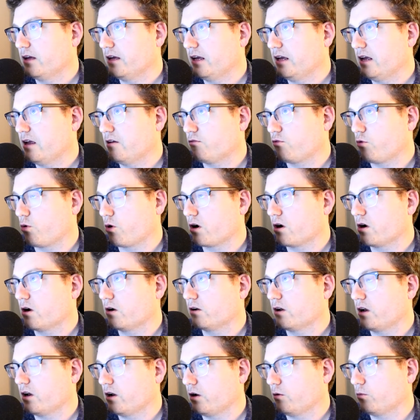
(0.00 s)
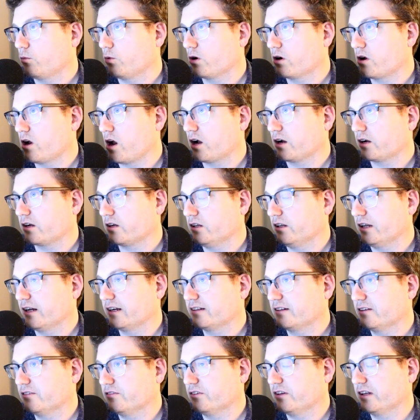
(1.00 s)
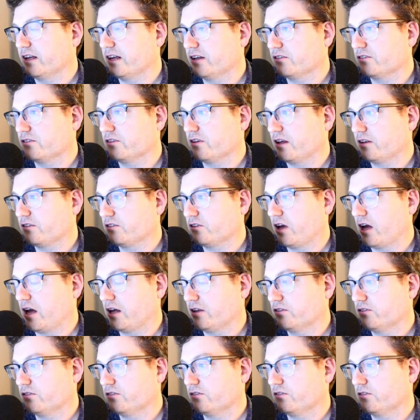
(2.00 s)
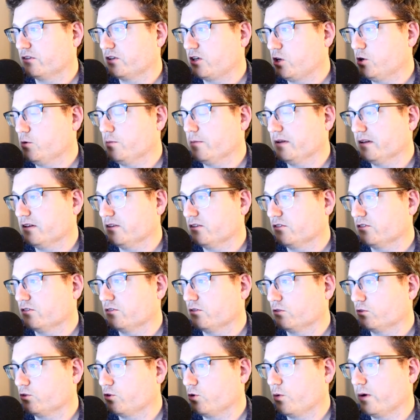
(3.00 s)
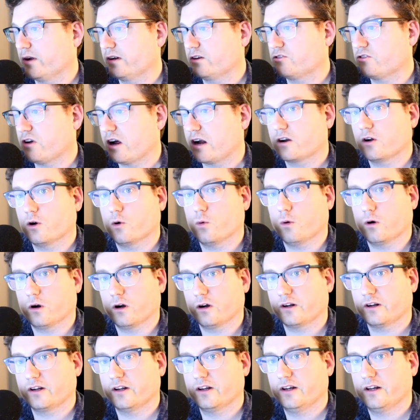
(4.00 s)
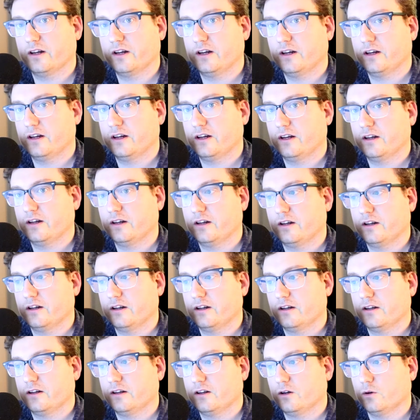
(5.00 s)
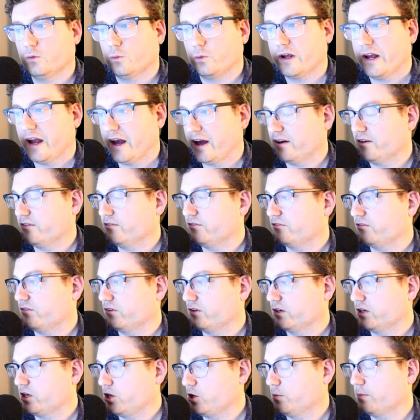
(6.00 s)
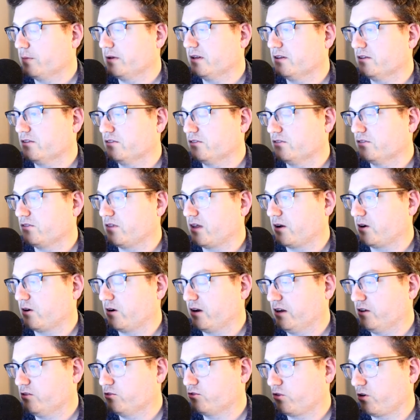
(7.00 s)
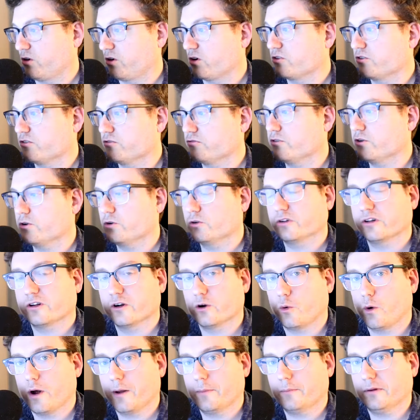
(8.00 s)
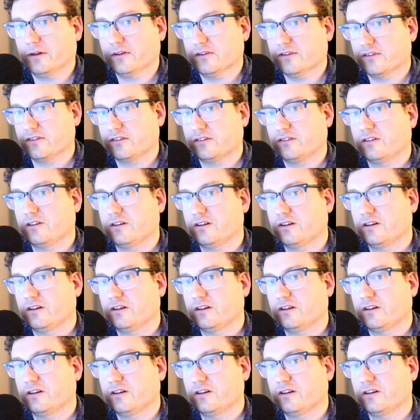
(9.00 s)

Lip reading: if we're not collectively as humans doing shadow work, we have humans that are in charge of nuclear weapons.